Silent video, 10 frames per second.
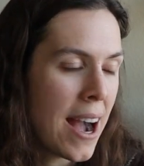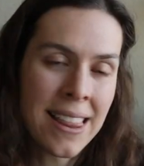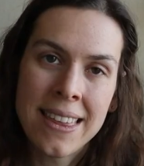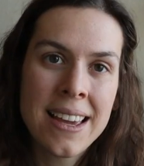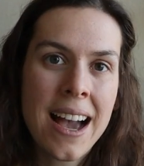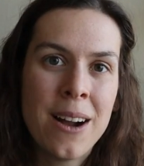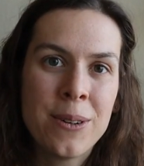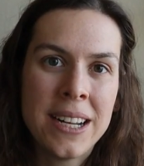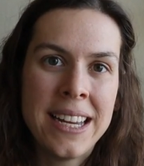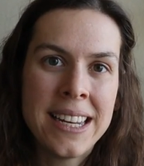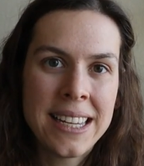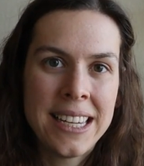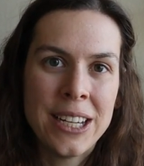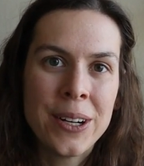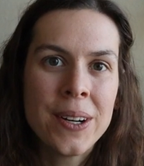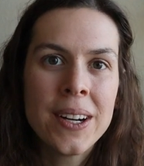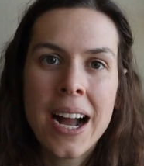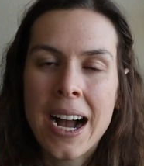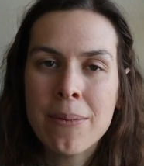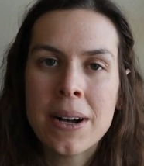I think I will end it here.
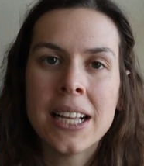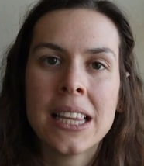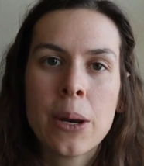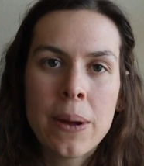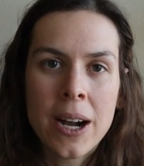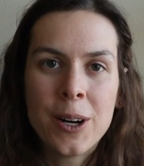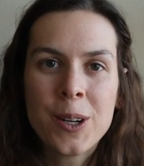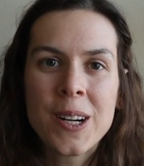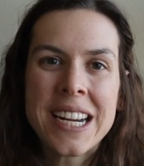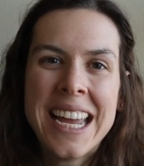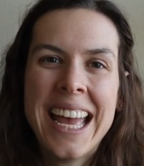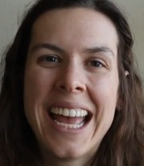I'm a little bit hungry